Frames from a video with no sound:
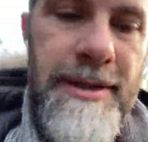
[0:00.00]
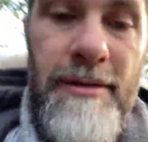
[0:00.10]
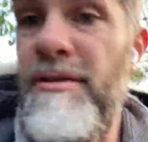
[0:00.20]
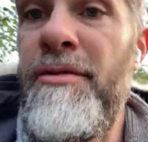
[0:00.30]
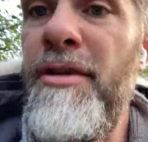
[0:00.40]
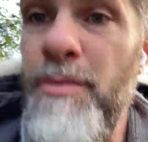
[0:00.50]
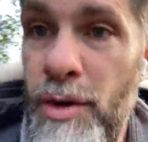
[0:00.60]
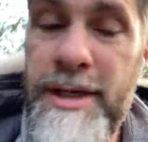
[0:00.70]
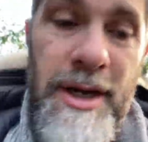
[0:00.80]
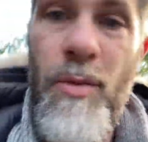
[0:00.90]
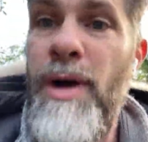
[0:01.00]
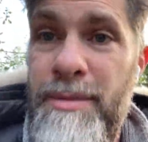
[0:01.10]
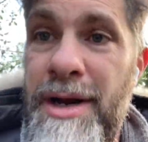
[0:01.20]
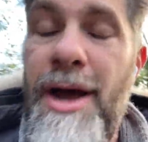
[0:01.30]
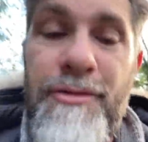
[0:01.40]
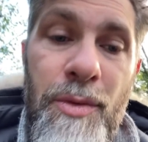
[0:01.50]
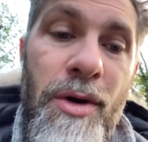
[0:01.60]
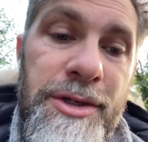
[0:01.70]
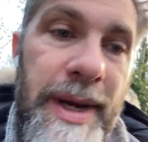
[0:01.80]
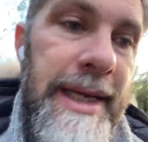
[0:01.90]
I'll run through them one at a time. I'm going to go through
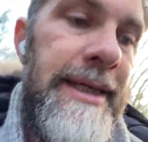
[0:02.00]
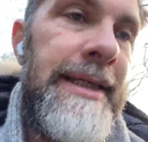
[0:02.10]
1 to 8.